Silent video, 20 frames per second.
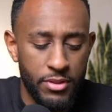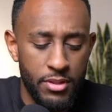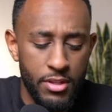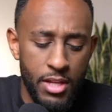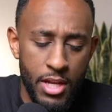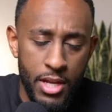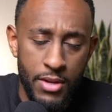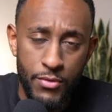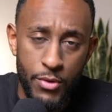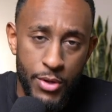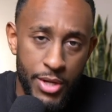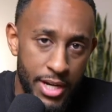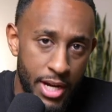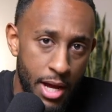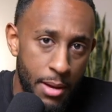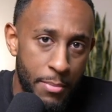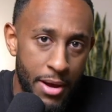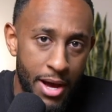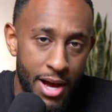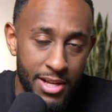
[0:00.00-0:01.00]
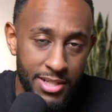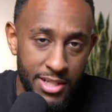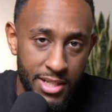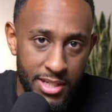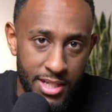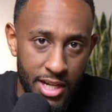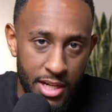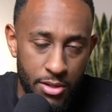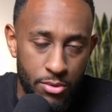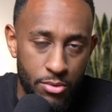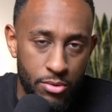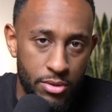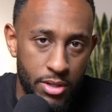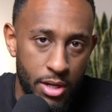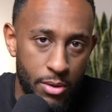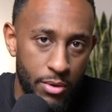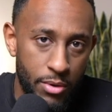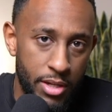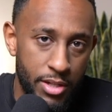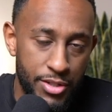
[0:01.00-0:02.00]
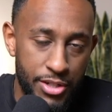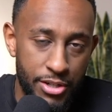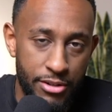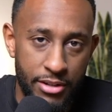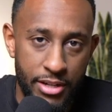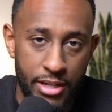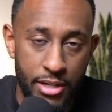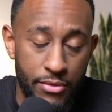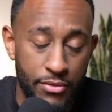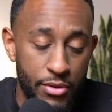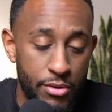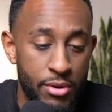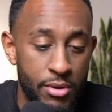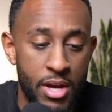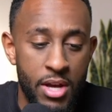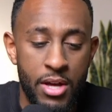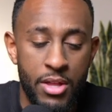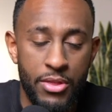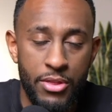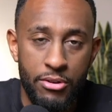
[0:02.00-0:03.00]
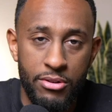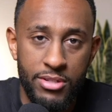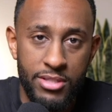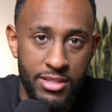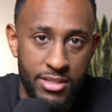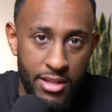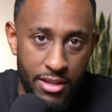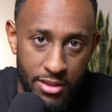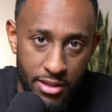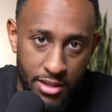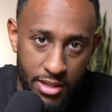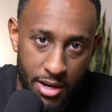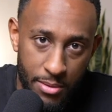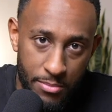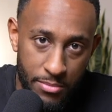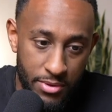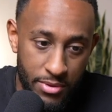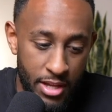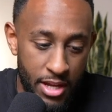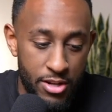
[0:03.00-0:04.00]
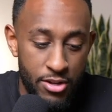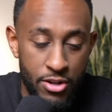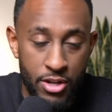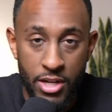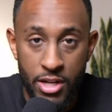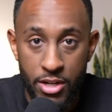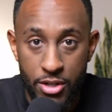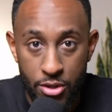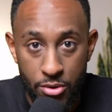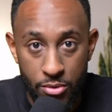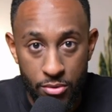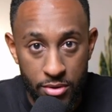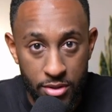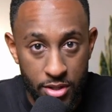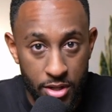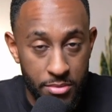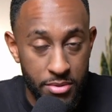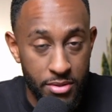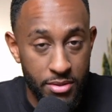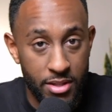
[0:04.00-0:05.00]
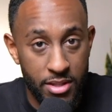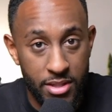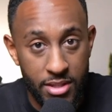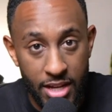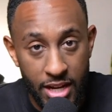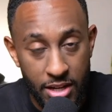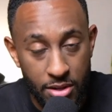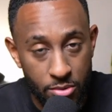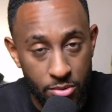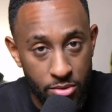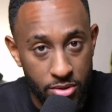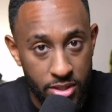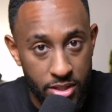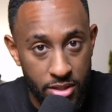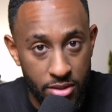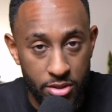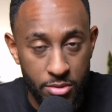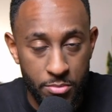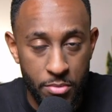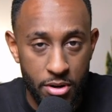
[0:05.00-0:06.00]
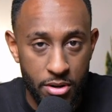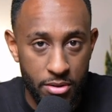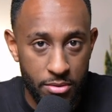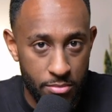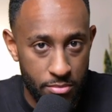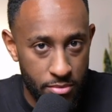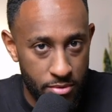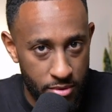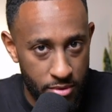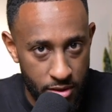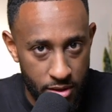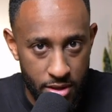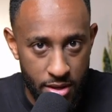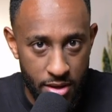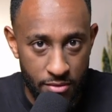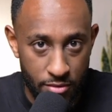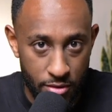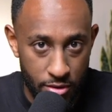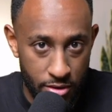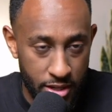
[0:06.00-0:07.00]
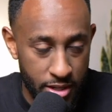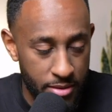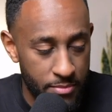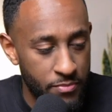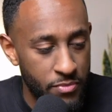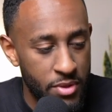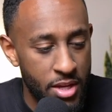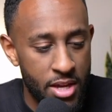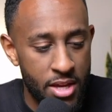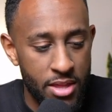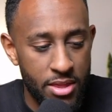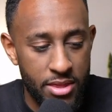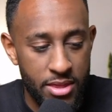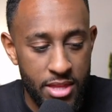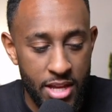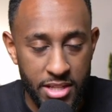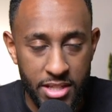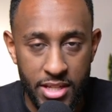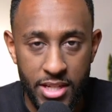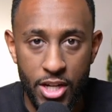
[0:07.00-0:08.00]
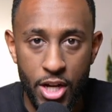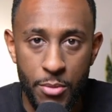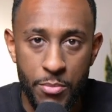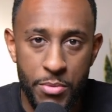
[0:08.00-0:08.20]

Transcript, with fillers: if you cannot pass a technical network engineering interview, there is nothing that I'm, that you're going to do in terms of the technical skills part of, of learning that's going to help you